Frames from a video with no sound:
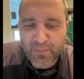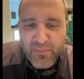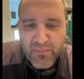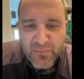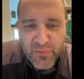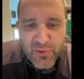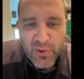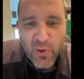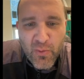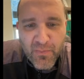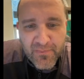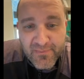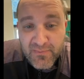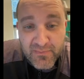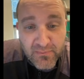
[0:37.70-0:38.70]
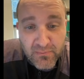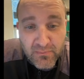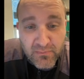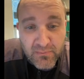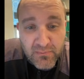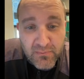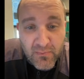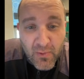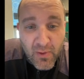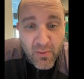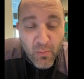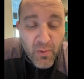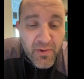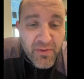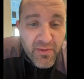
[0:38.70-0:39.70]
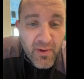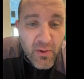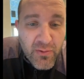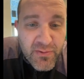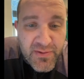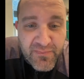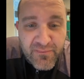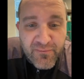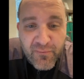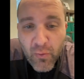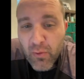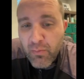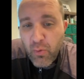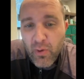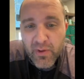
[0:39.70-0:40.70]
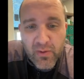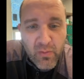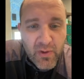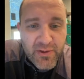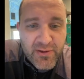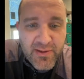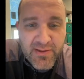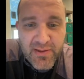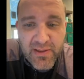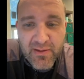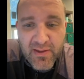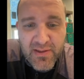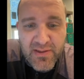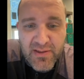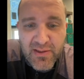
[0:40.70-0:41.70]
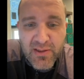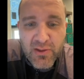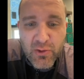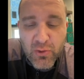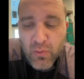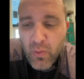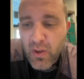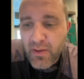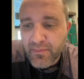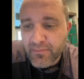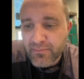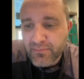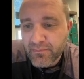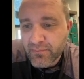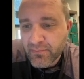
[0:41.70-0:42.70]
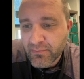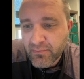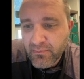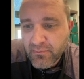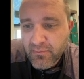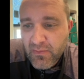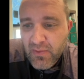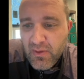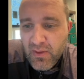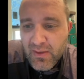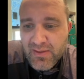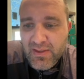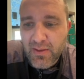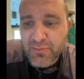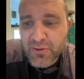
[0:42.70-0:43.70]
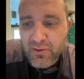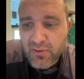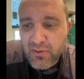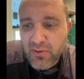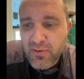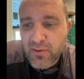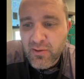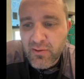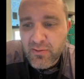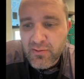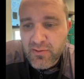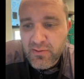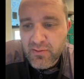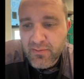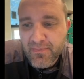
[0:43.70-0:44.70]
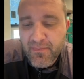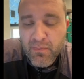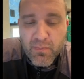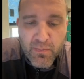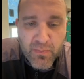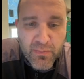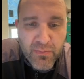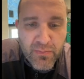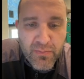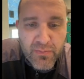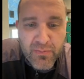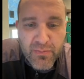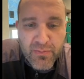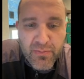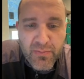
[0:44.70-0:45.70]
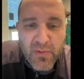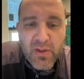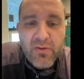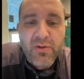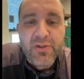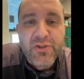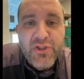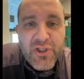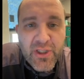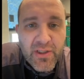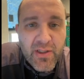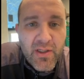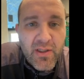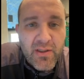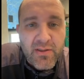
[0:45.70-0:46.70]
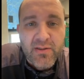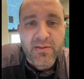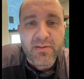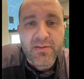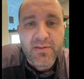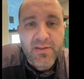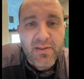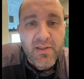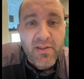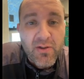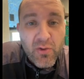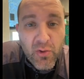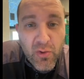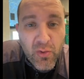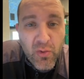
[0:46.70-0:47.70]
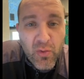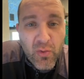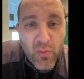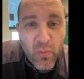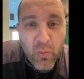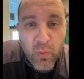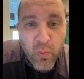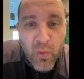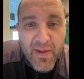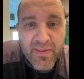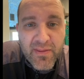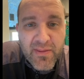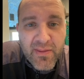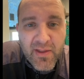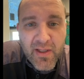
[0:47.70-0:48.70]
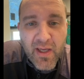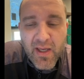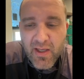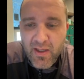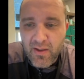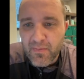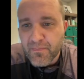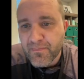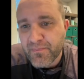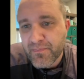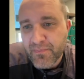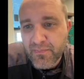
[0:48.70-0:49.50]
So, with those four point questions in, let's see who won. Exceptional learners. The cheetahs win the game.